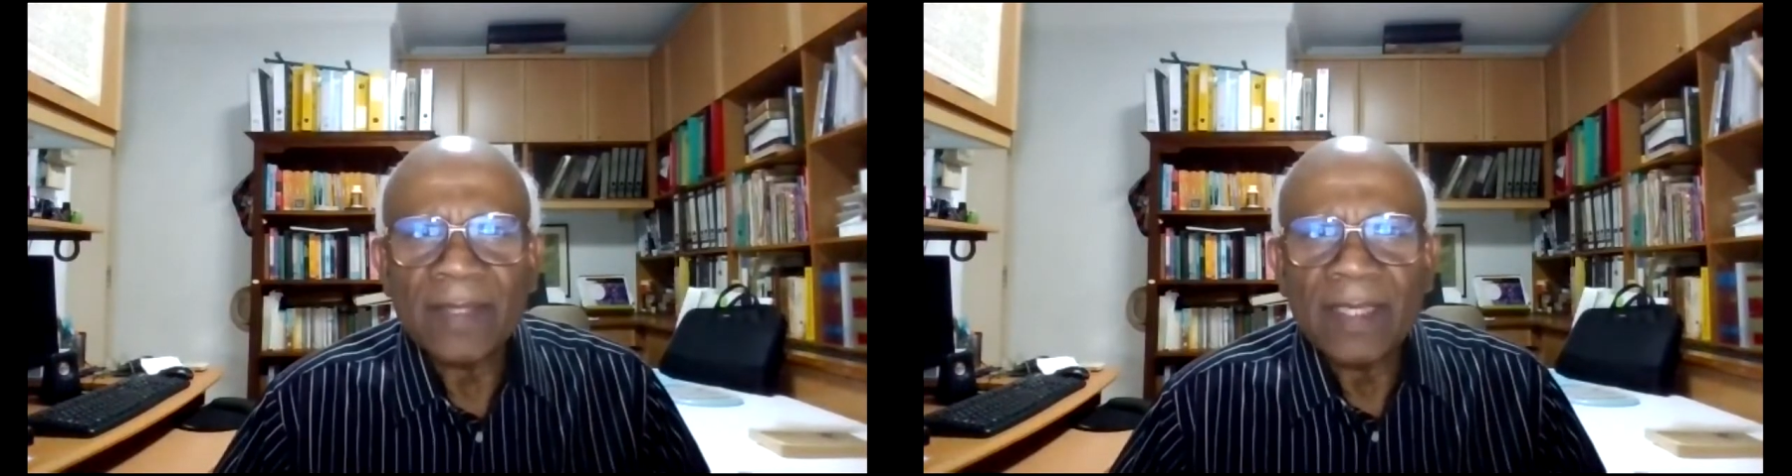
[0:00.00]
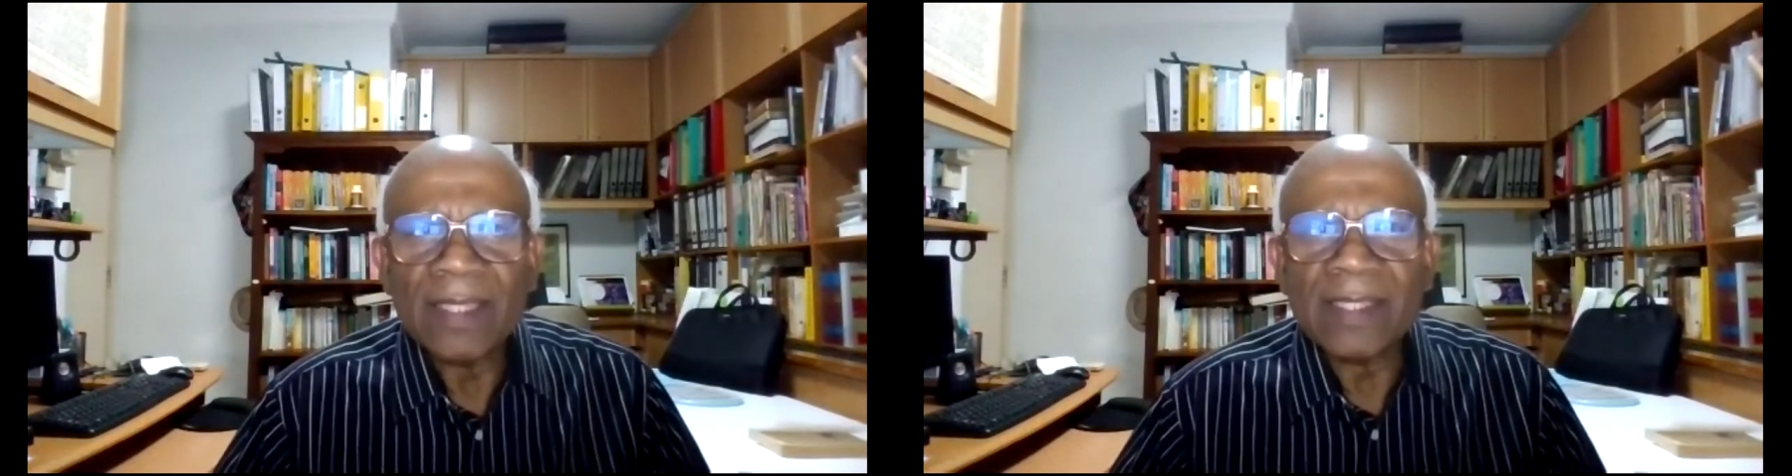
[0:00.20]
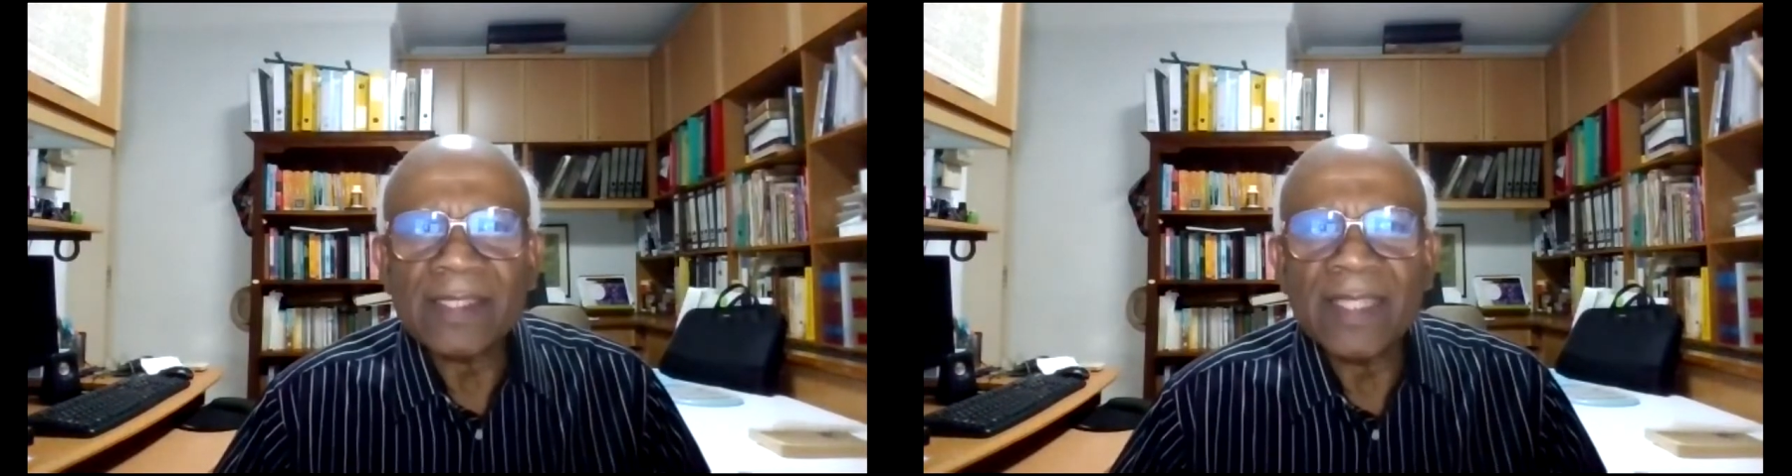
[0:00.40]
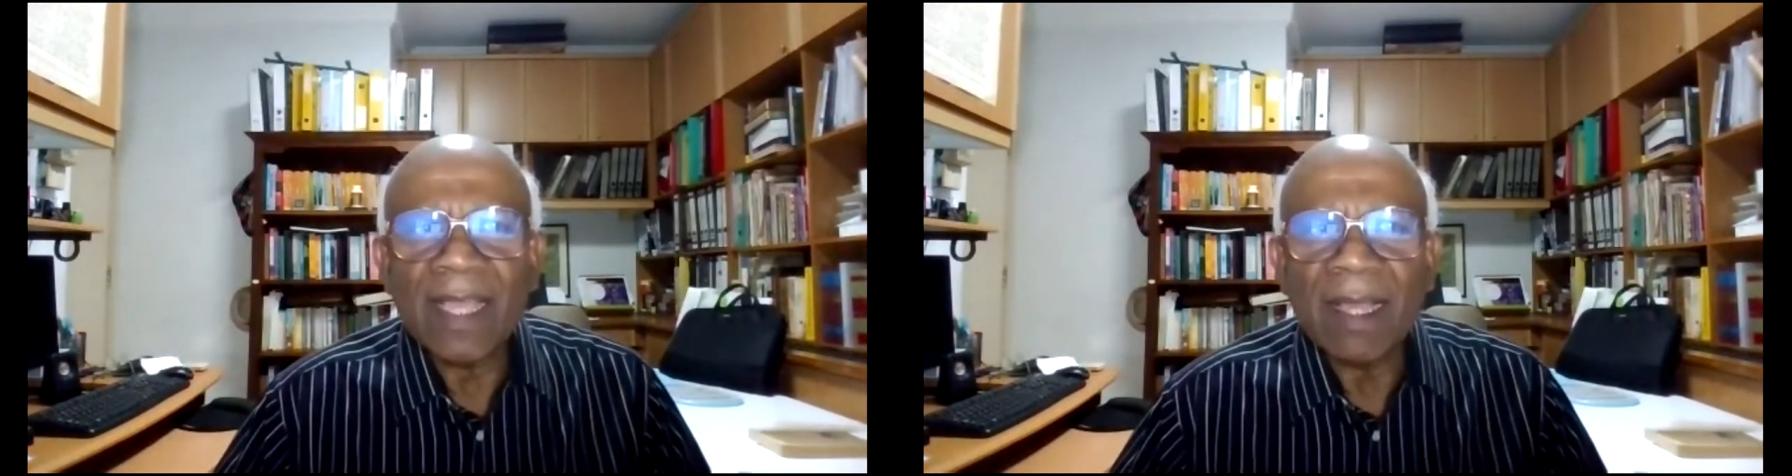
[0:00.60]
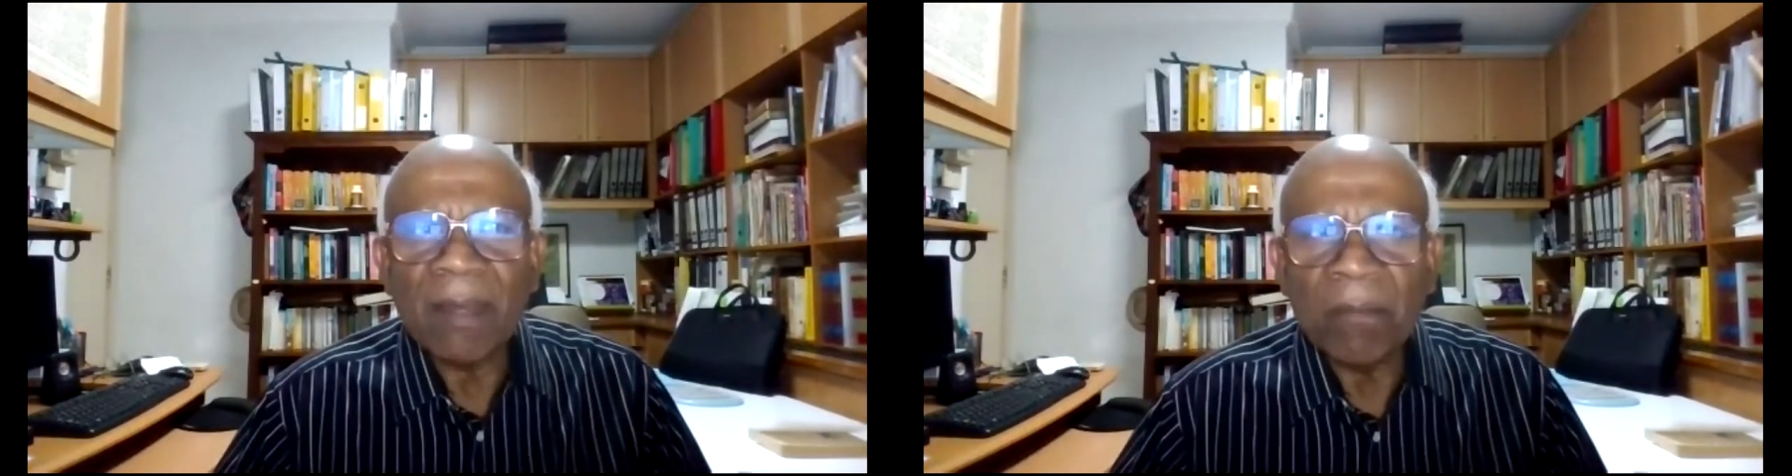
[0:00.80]
It is
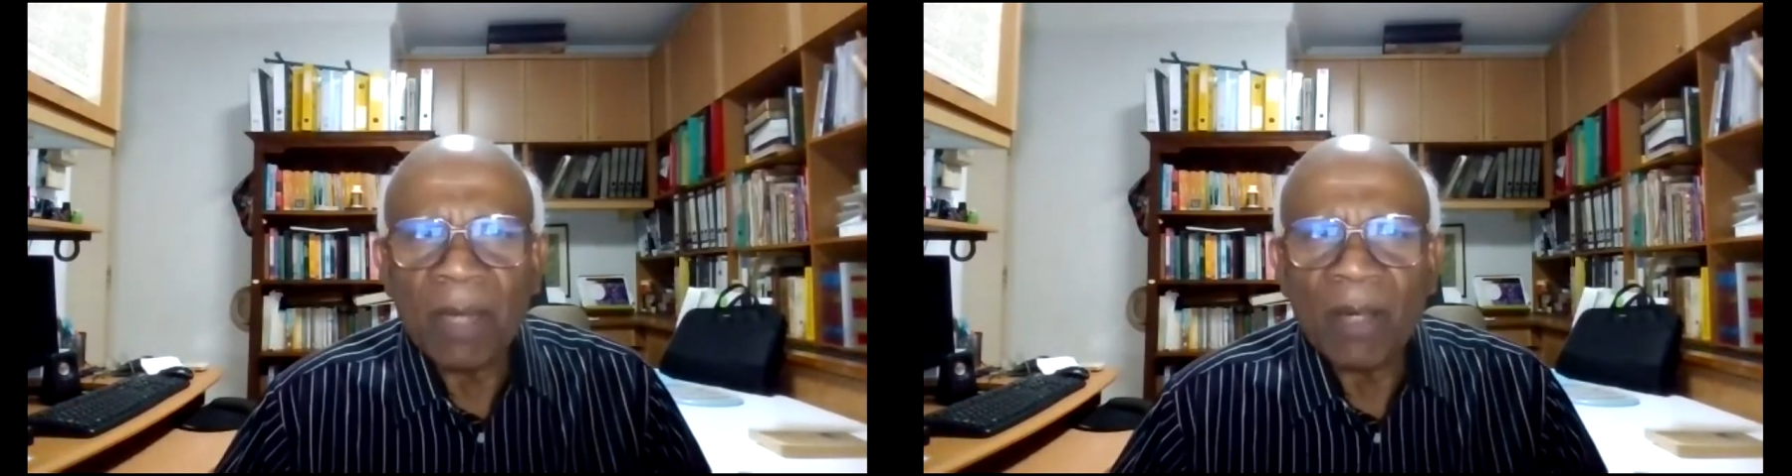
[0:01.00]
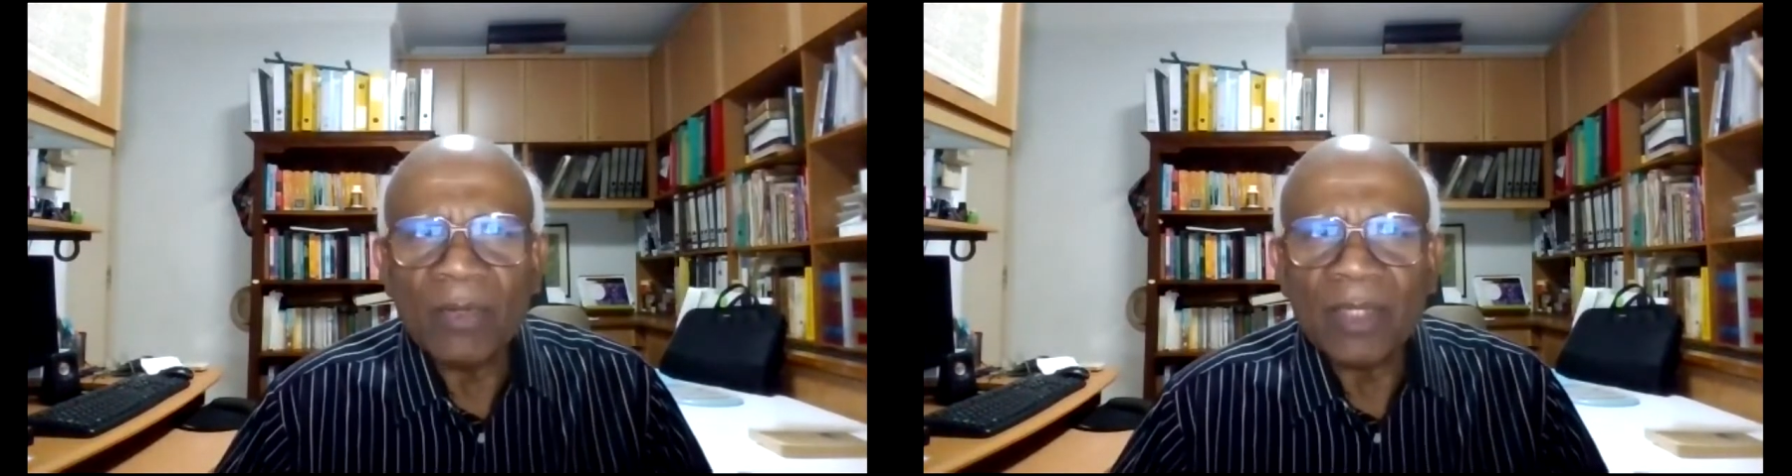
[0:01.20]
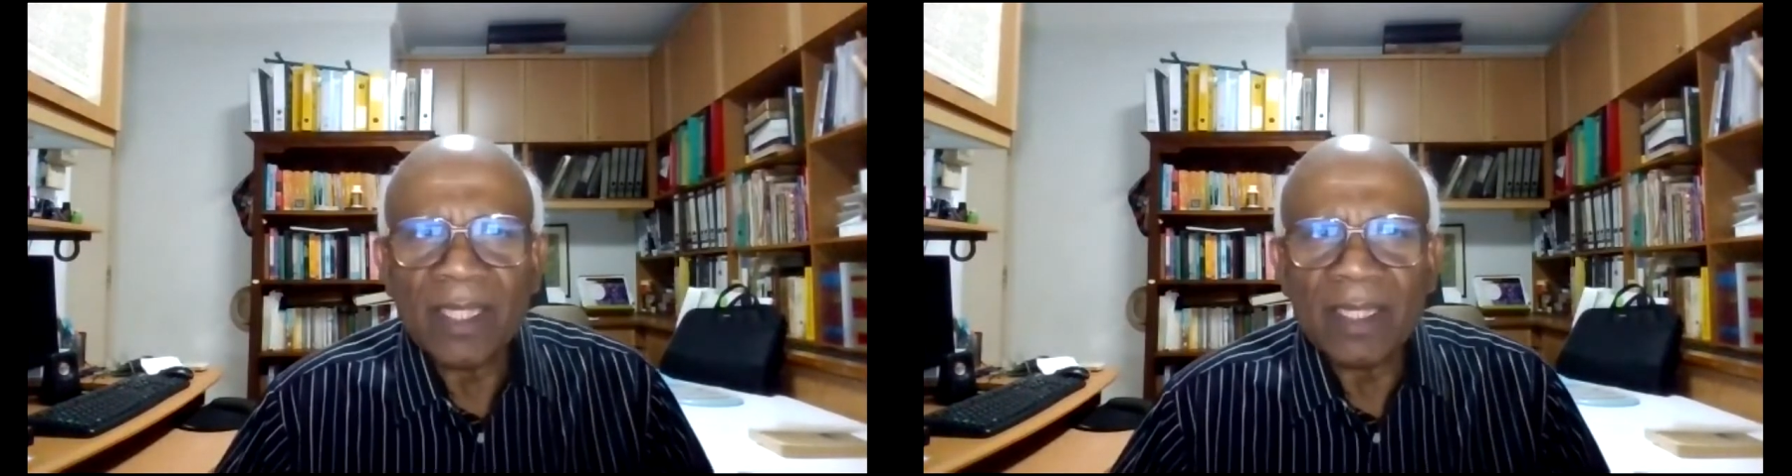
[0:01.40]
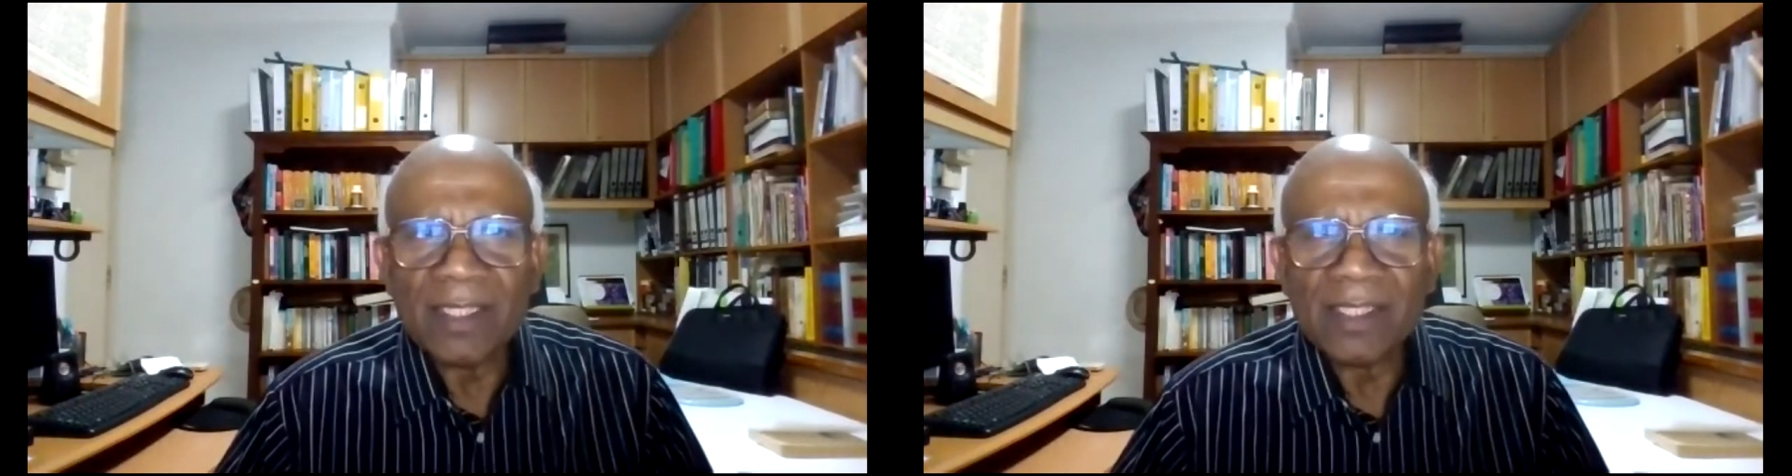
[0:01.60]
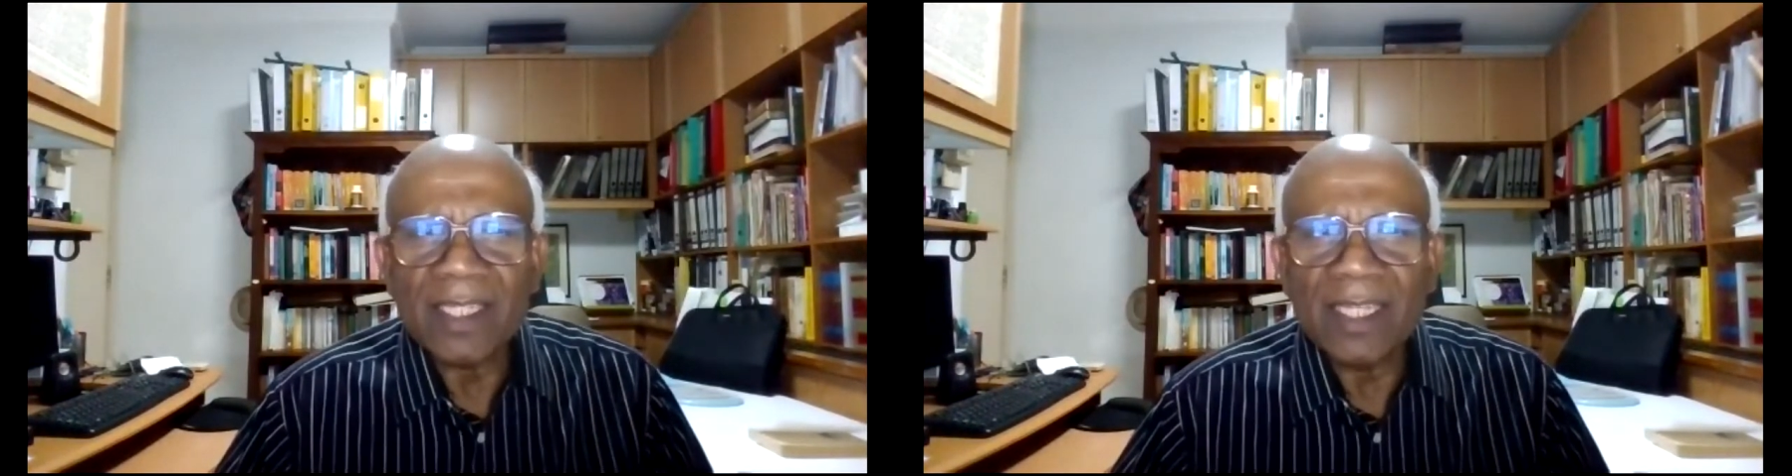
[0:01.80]
the amount that
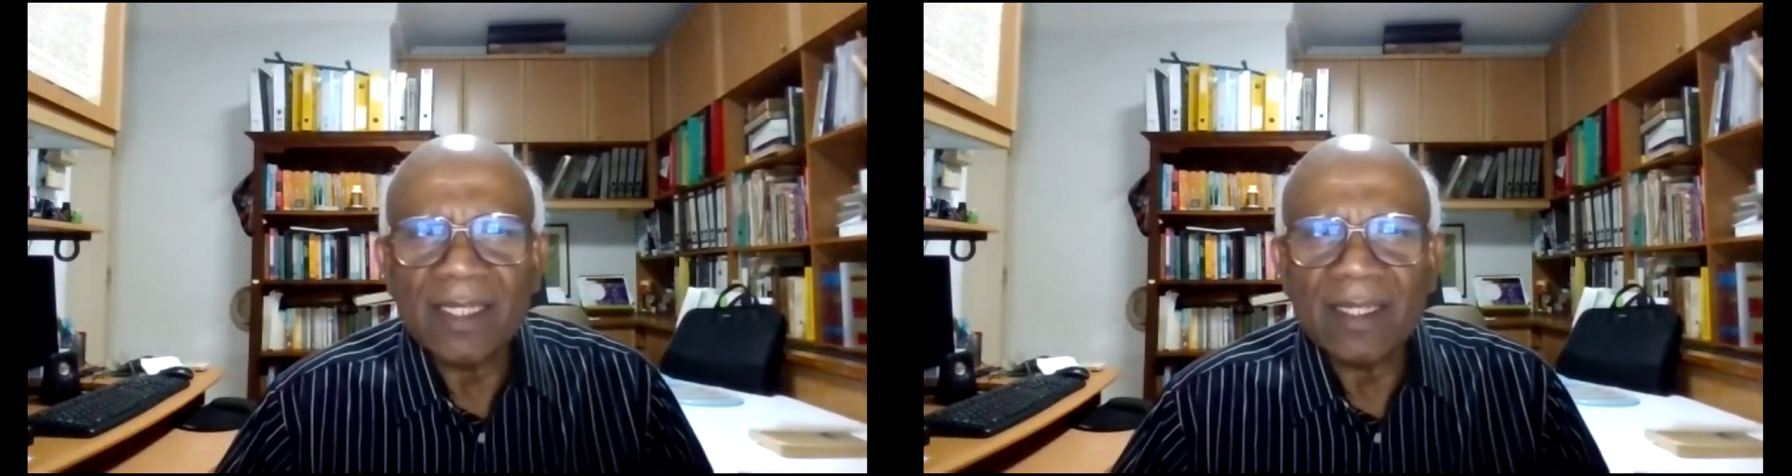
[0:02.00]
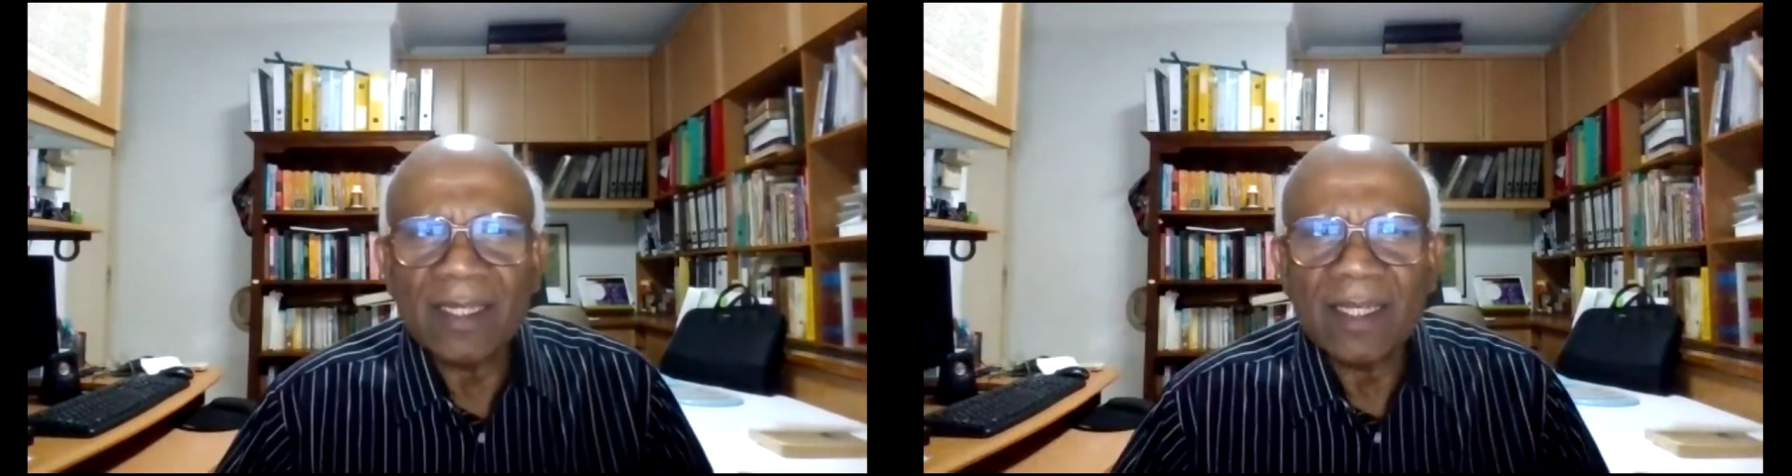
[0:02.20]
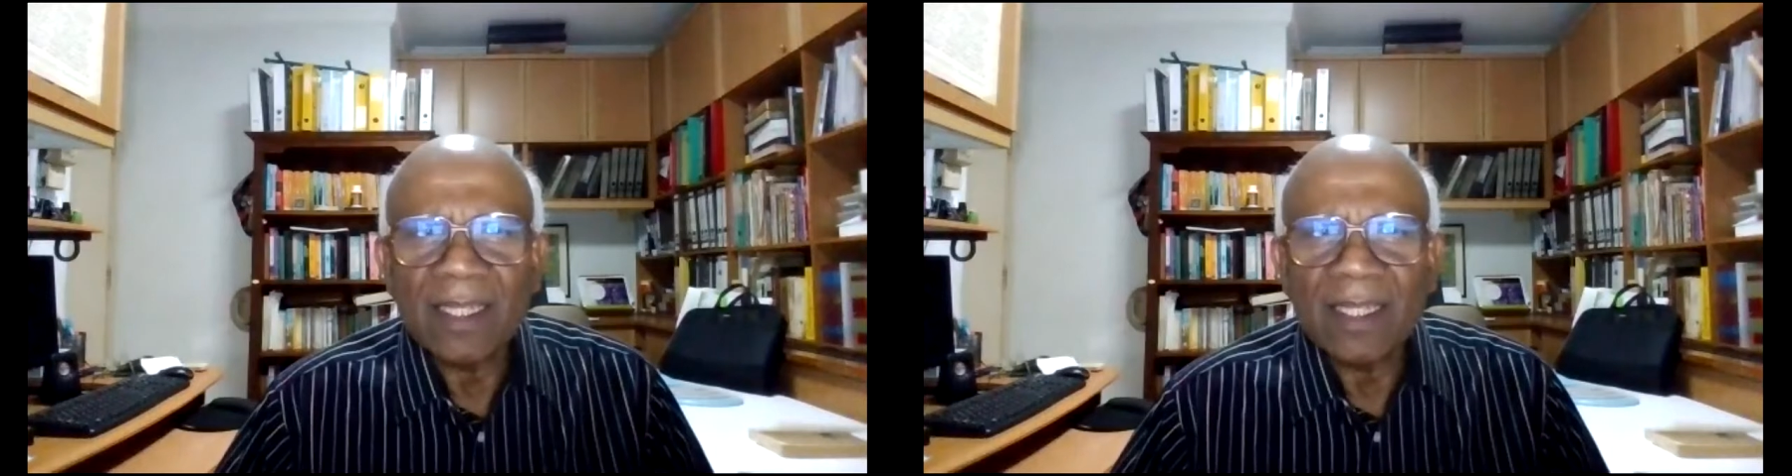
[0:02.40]
is needed.